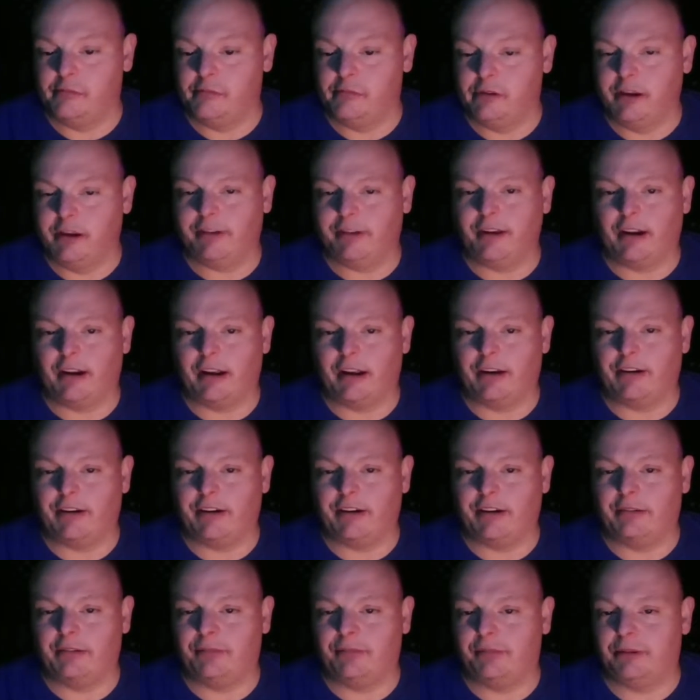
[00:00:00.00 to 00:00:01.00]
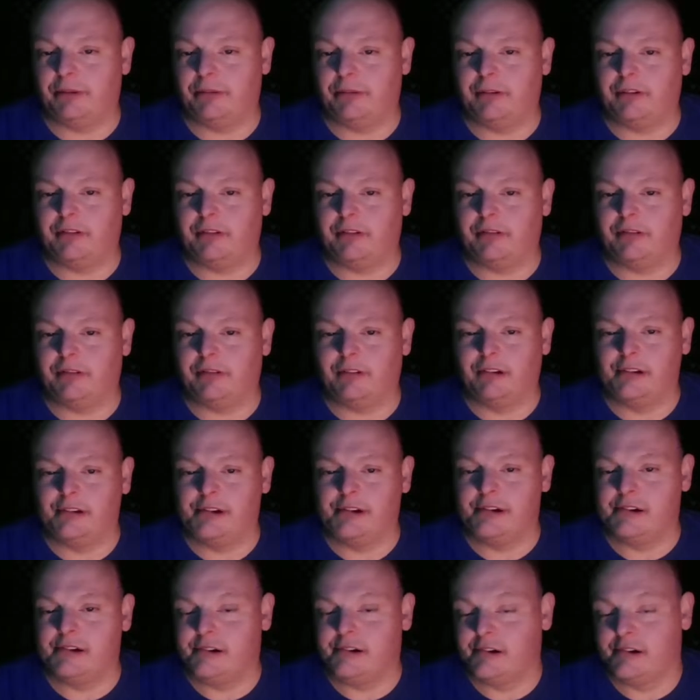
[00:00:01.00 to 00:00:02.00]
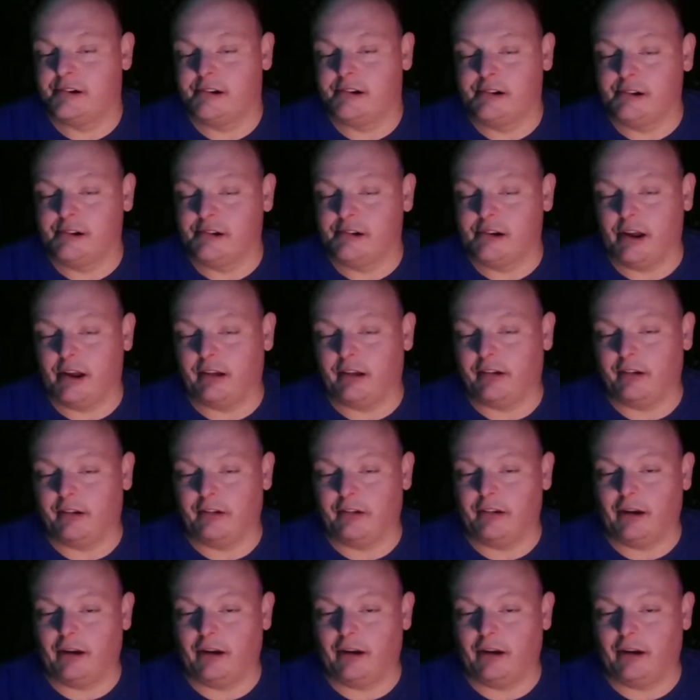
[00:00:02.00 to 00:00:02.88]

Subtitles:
He's on IG. Maybe you can. I don't know.